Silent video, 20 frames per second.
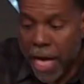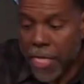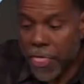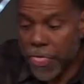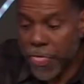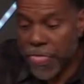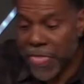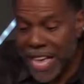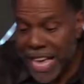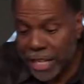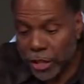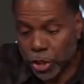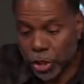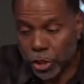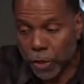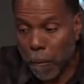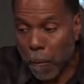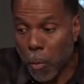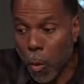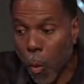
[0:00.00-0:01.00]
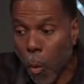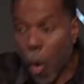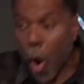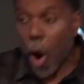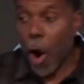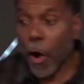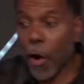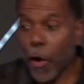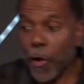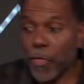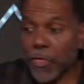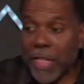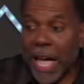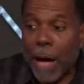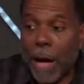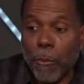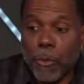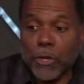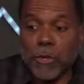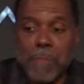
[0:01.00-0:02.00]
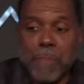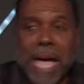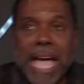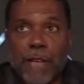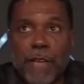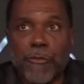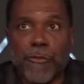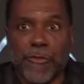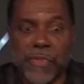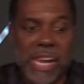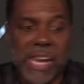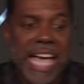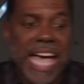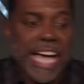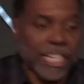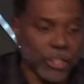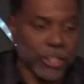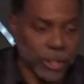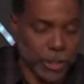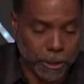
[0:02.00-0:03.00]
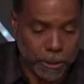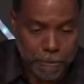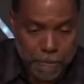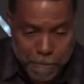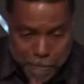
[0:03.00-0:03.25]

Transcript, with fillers: This word that was made flesh,